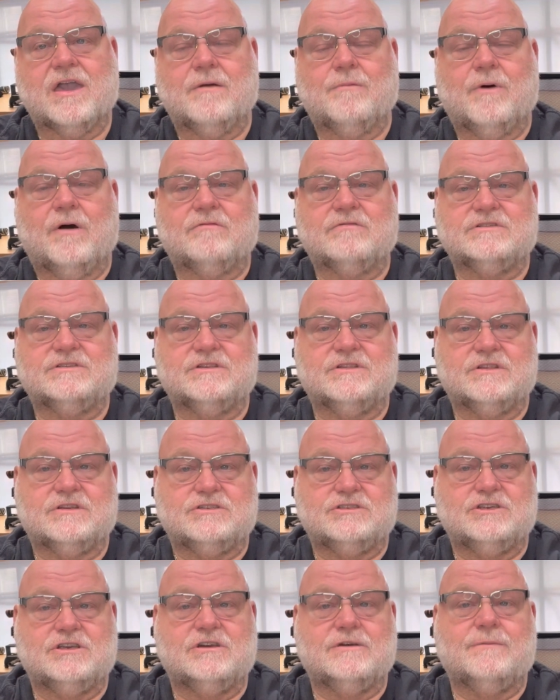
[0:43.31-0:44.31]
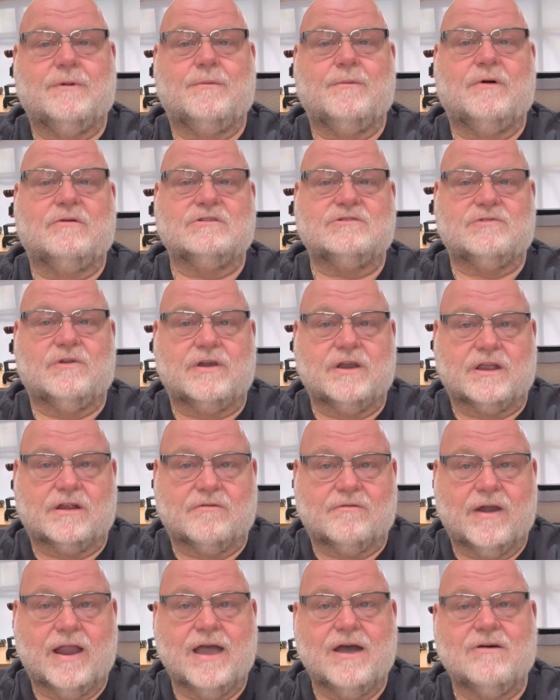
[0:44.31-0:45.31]
I'm always in the gym. I'm always running
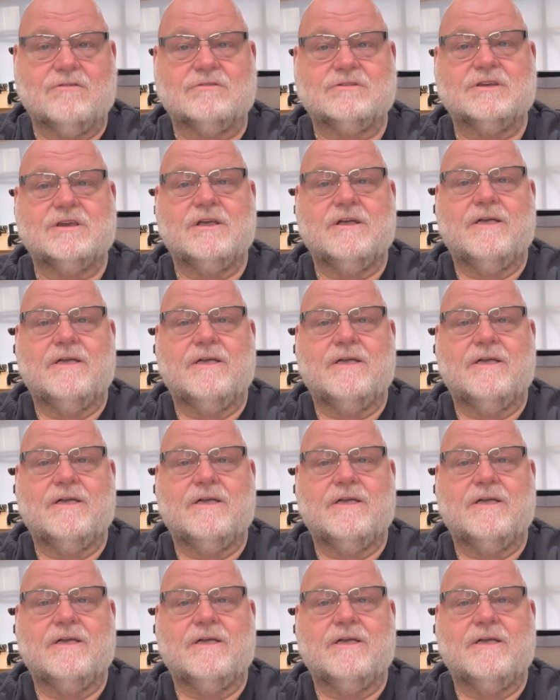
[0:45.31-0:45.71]
around.